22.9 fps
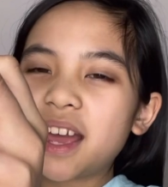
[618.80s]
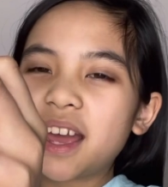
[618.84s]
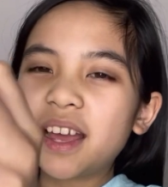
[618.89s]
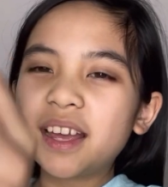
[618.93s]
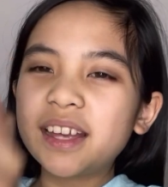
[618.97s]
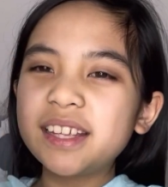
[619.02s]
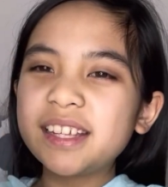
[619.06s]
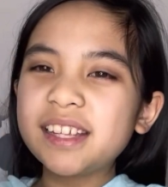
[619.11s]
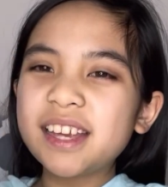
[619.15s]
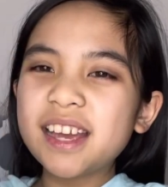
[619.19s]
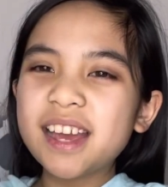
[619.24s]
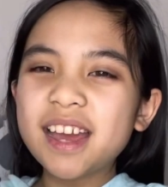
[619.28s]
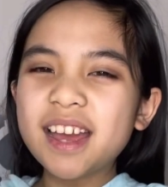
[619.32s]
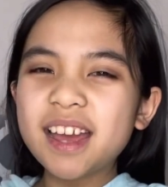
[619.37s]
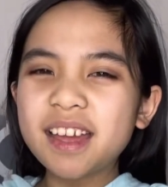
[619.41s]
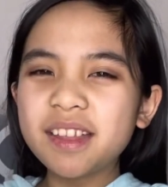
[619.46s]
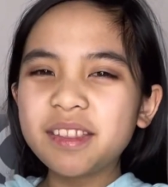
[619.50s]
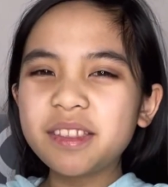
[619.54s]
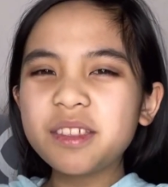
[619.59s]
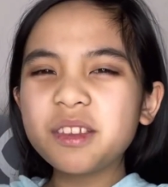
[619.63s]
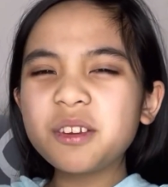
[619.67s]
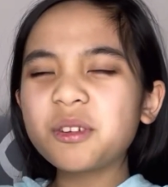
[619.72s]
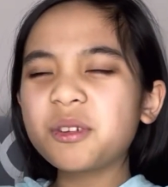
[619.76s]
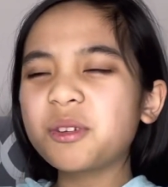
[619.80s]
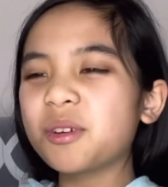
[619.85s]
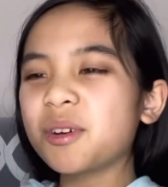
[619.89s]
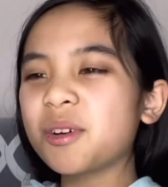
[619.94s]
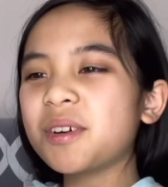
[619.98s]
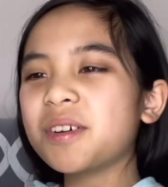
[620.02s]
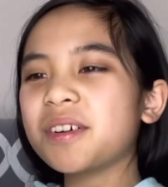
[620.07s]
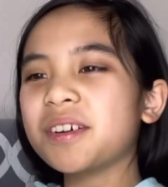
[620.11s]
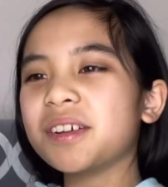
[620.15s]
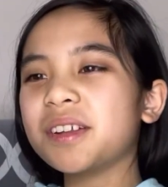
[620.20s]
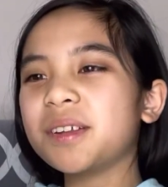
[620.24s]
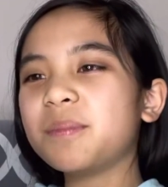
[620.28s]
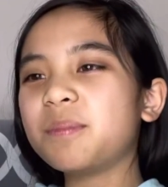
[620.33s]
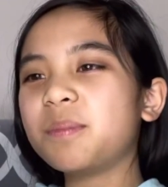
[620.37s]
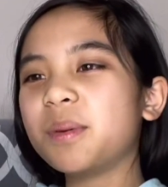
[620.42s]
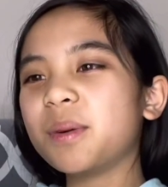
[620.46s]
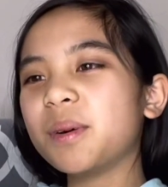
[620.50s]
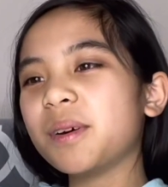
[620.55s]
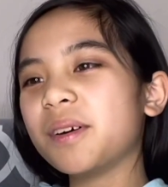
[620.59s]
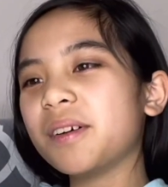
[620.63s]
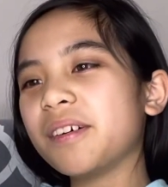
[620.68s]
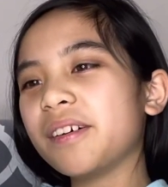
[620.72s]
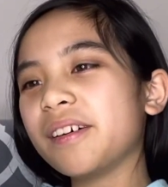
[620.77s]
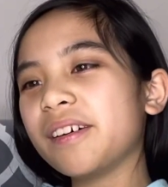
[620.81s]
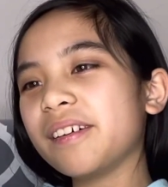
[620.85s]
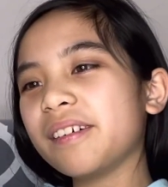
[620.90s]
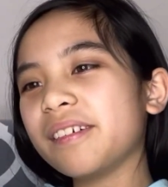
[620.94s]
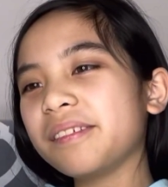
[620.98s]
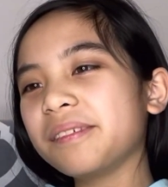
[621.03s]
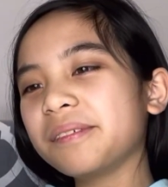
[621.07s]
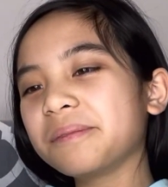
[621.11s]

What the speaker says: yeah, they're good, but